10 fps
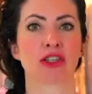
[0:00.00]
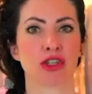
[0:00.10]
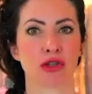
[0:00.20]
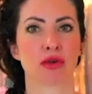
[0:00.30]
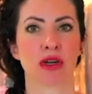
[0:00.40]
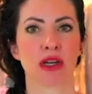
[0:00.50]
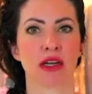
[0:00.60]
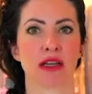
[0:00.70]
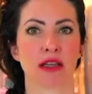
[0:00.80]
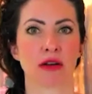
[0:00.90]
to,
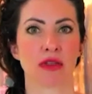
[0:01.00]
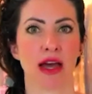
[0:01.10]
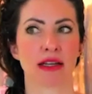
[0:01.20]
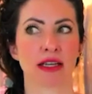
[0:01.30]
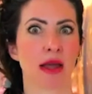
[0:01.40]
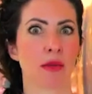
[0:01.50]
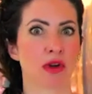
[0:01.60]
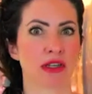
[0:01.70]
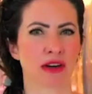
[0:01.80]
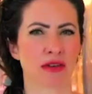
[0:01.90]
you know, that time
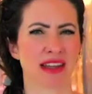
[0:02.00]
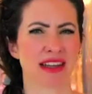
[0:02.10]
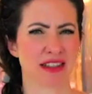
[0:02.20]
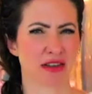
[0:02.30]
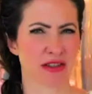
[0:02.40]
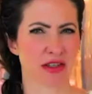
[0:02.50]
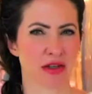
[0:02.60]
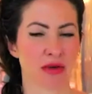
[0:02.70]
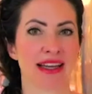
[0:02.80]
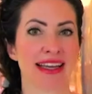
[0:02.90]
window that is
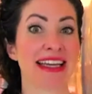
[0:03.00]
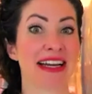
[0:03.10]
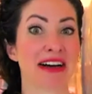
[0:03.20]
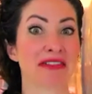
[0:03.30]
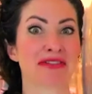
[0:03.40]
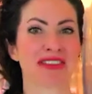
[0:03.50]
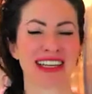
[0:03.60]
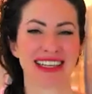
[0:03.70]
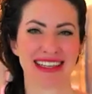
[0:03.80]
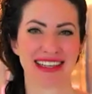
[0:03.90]
also enough,
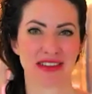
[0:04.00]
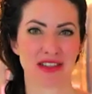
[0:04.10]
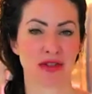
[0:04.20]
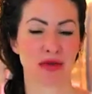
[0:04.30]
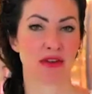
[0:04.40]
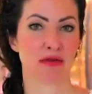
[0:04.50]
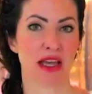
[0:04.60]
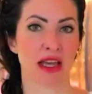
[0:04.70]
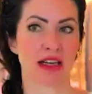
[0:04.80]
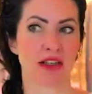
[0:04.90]
you know, to sort of
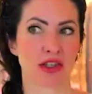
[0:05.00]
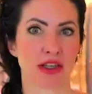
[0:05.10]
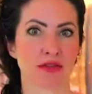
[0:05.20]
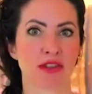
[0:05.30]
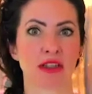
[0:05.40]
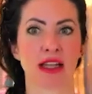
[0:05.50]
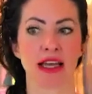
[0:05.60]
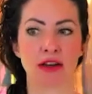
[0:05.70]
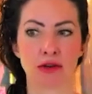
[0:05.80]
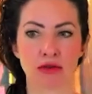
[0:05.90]
make a shift, to
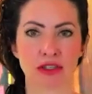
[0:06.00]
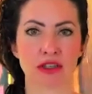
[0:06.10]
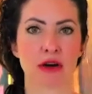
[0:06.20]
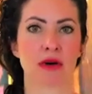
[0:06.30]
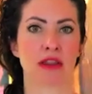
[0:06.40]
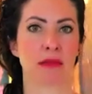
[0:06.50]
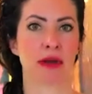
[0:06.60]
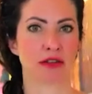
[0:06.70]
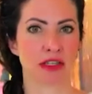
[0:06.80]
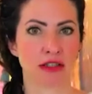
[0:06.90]
lay new snow on the
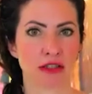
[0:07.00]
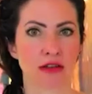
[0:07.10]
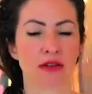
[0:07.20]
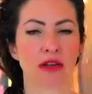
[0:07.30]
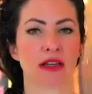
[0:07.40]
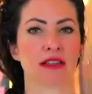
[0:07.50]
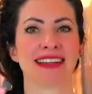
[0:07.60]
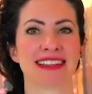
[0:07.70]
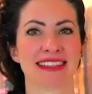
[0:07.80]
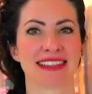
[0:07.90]
mountain so you
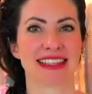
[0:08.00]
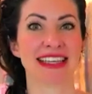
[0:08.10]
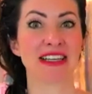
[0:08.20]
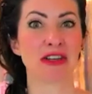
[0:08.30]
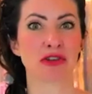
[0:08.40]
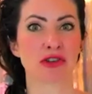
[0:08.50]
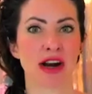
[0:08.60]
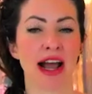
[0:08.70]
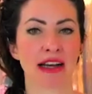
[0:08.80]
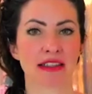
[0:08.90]
can ski new
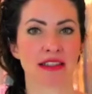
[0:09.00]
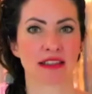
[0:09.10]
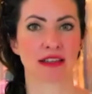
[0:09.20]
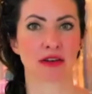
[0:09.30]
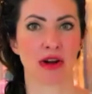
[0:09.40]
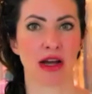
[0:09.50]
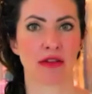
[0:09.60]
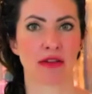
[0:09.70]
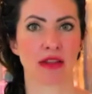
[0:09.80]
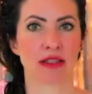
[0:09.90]
tracks, you know,
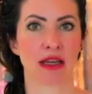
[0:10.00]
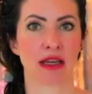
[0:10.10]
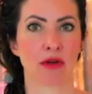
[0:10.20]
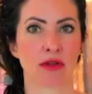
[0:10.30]
rather than the same old